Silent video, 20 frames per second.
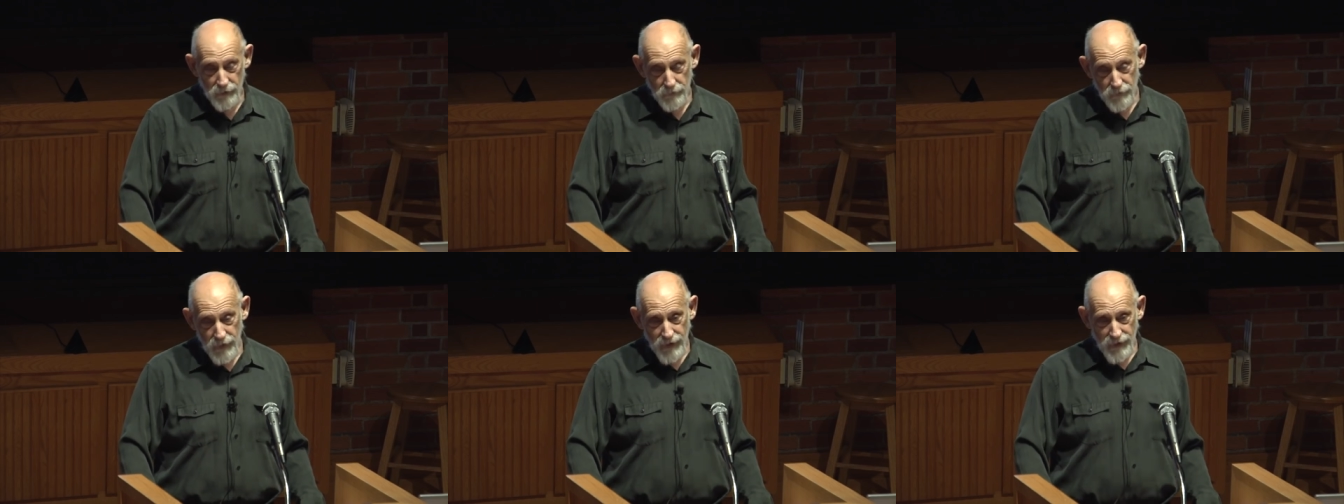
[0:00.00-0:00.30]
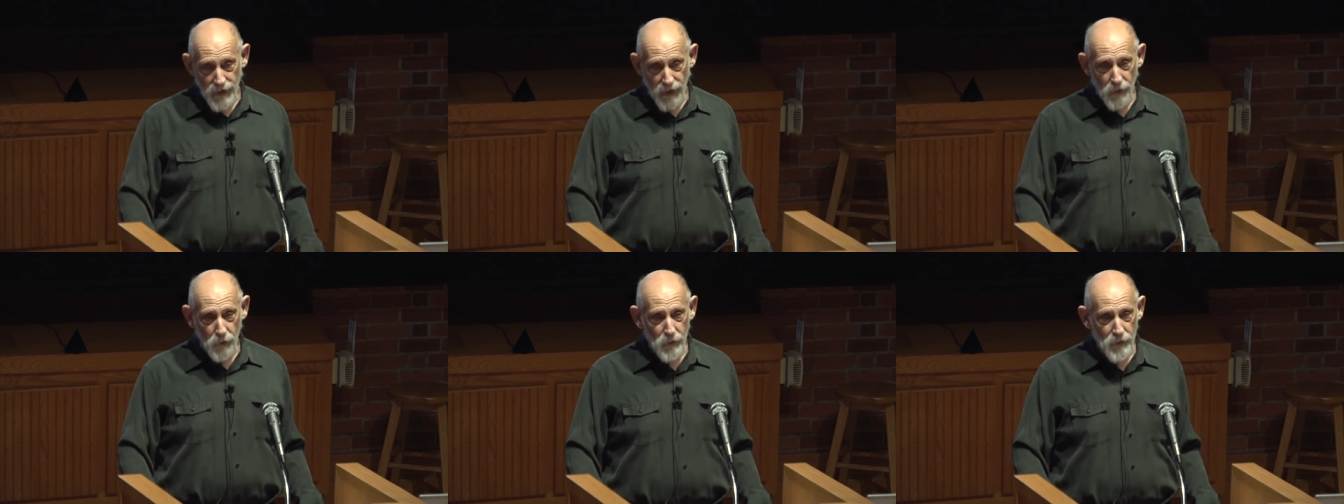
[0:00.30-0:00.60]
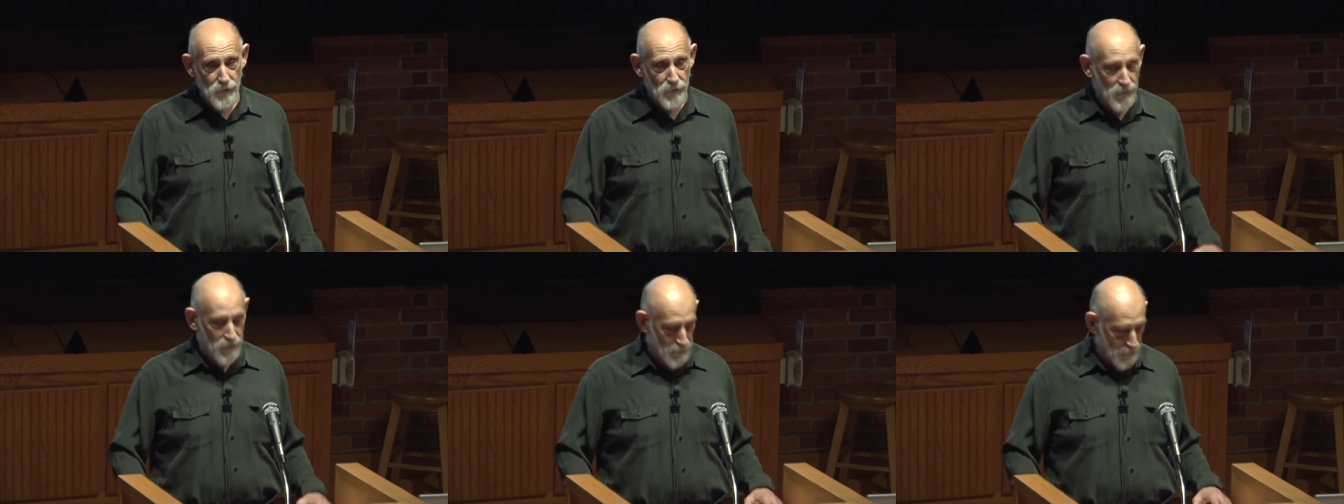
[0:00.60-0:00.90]
In fact, I
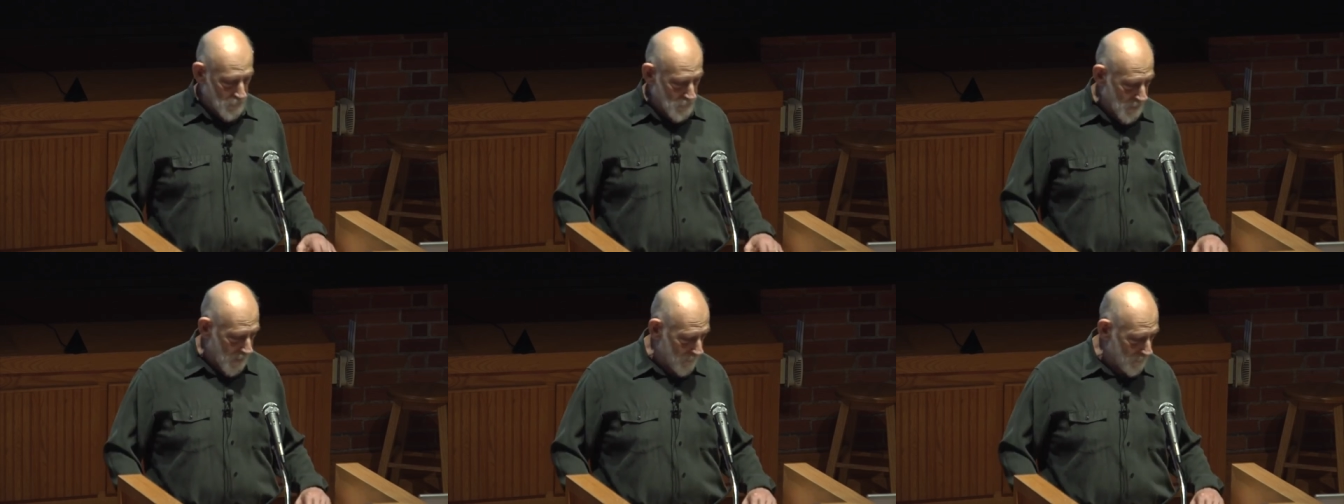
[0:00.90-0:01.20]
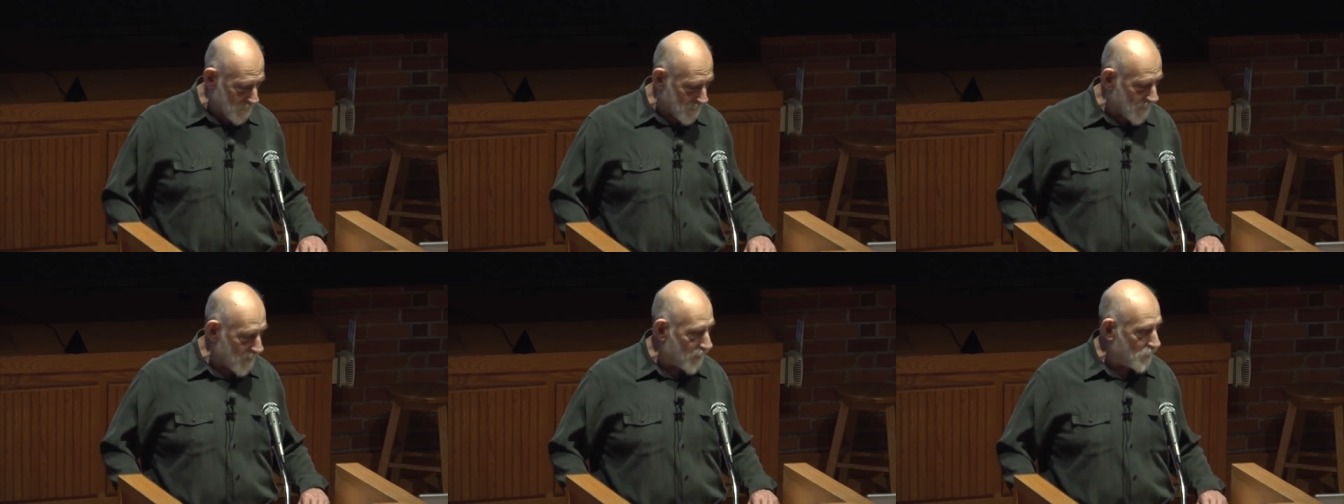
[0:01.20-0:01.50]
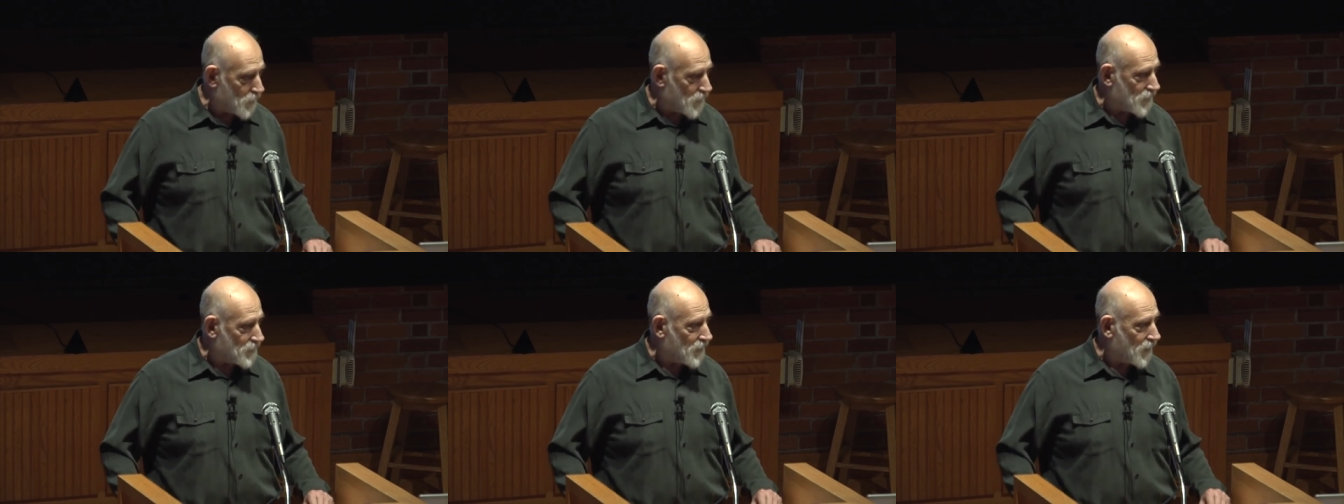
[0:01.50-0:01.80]
always felt the same
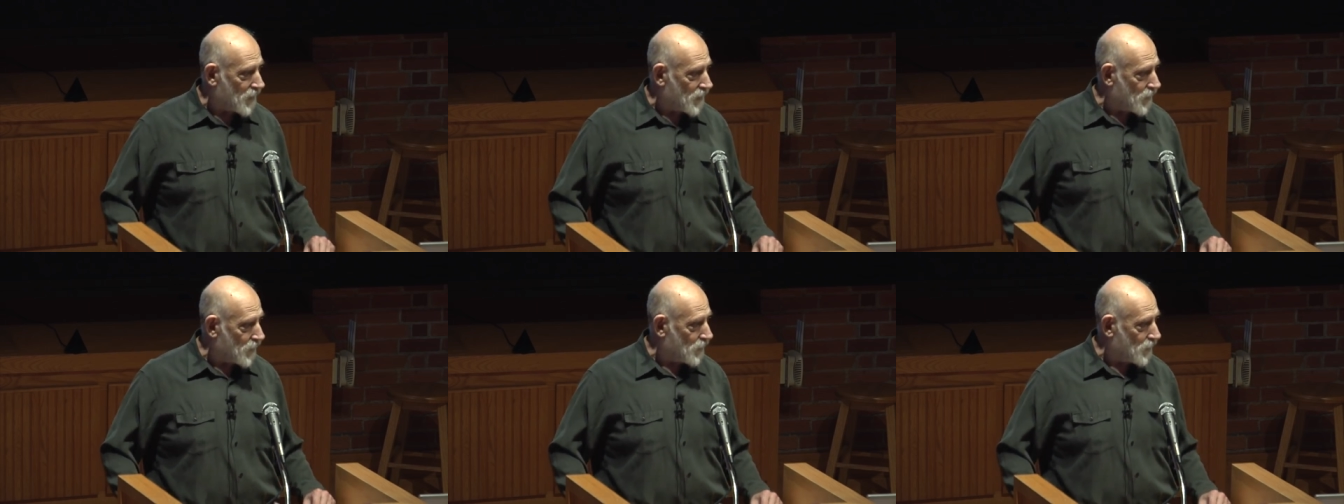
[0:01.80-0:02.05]
thing with, uh,